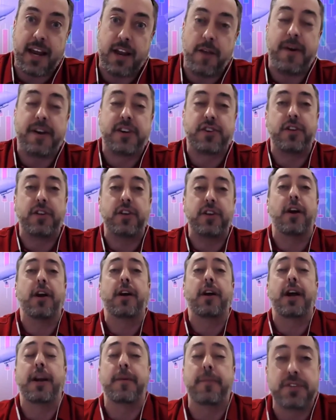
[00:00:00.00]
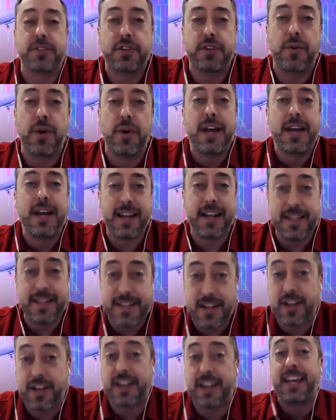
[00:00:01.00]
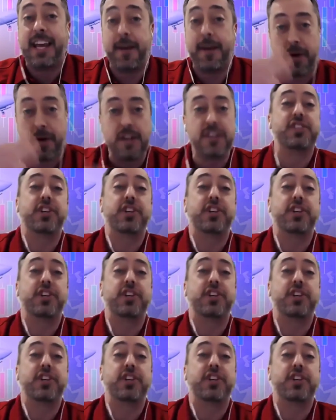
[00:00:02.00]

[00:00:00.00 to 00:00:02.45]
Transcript: and you make sure that you're able to continue to keep